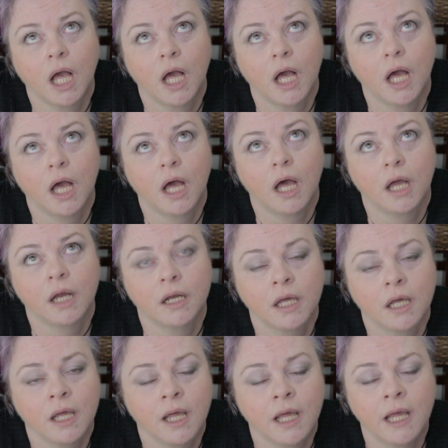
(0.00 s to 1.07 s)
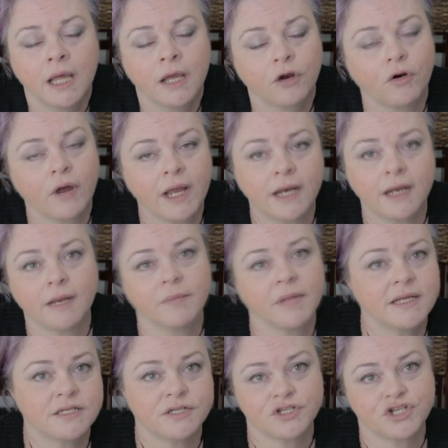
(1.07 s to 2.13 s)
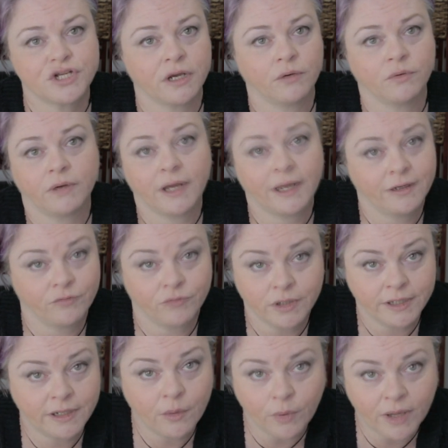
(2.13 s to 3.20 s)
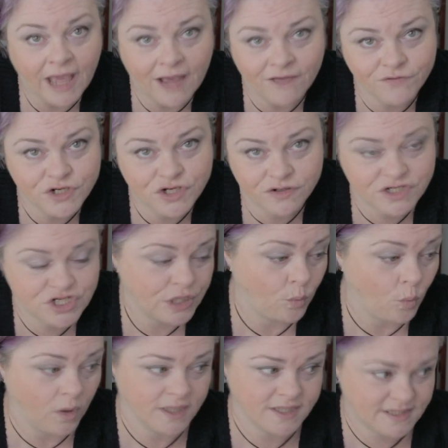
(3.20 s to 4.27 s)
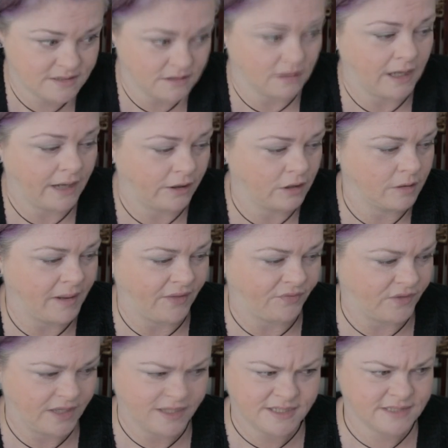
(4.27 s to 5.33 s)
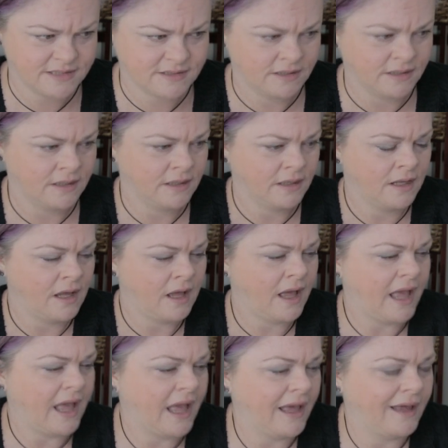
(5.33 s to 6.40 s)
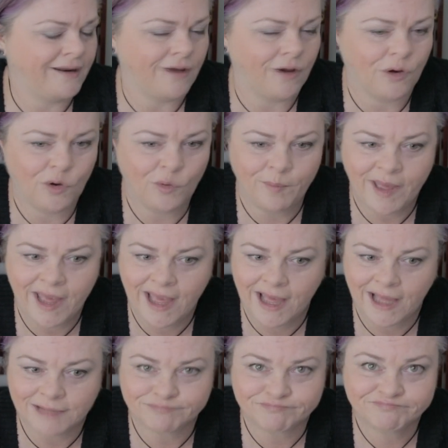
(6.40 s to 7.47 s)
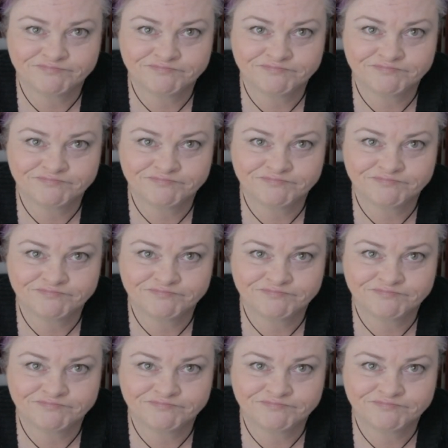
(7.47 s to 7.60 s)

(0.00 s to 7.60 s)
God. Granted, I'm late to the show. I didn't really know what catfishing was till I heard about this. And, oh, man.